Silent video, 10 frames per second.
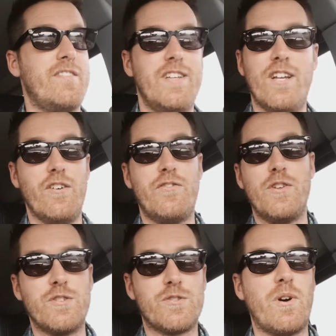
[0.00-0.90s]
if
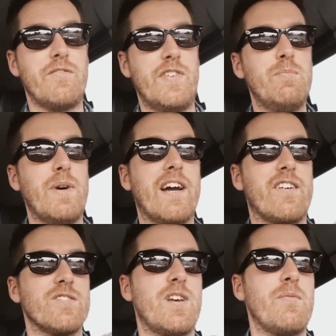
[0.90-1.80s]
you just want feedback
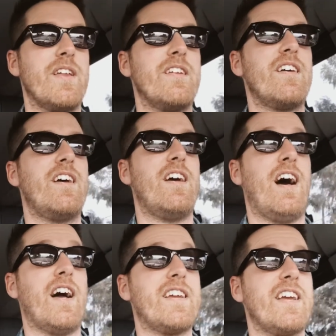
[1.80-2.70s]
or something,
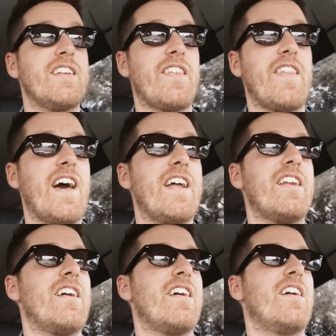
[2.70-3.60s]
I can get to that
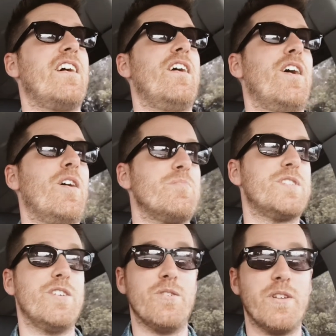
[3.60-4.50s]

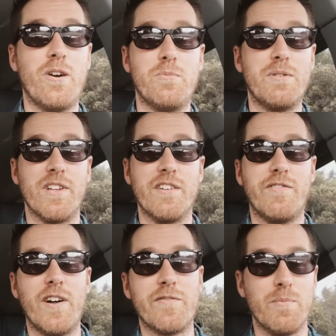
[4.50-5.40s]
too. That would be really
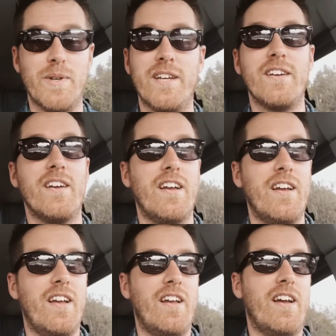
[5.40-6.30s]
fun for me.
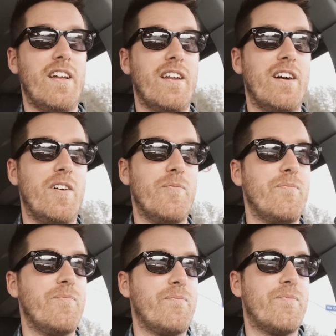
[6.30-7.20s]
And
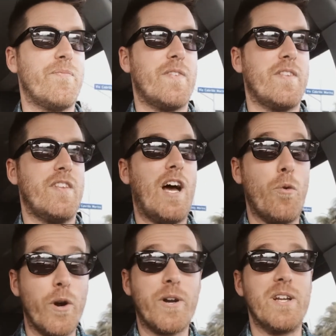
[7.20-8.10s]
I
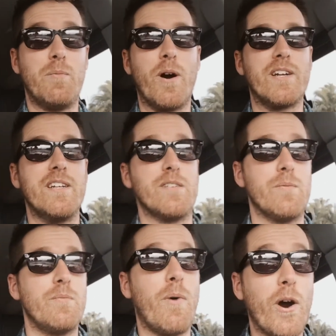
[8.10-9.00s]
work in a
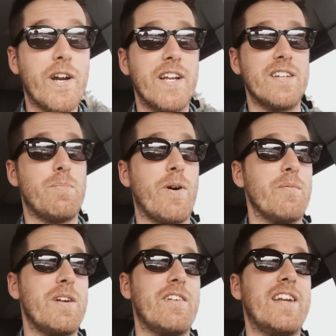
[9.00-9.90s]
marketing
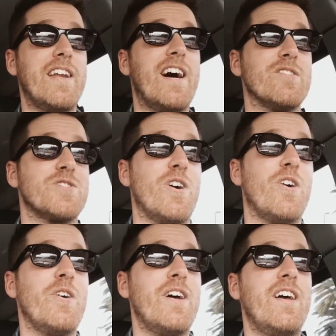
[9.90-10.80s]
department right now,
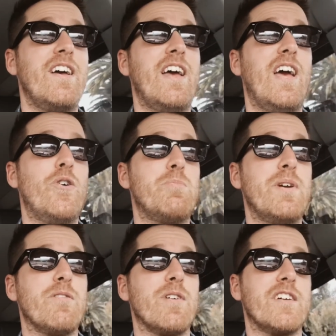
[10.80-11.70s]
so it would
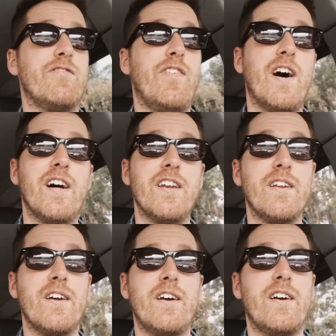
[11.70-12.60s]
be really
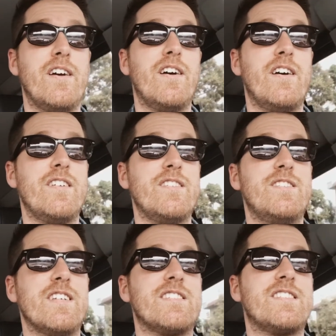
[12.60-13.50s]
fun
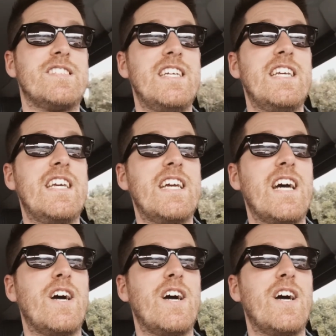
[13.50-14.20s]
to see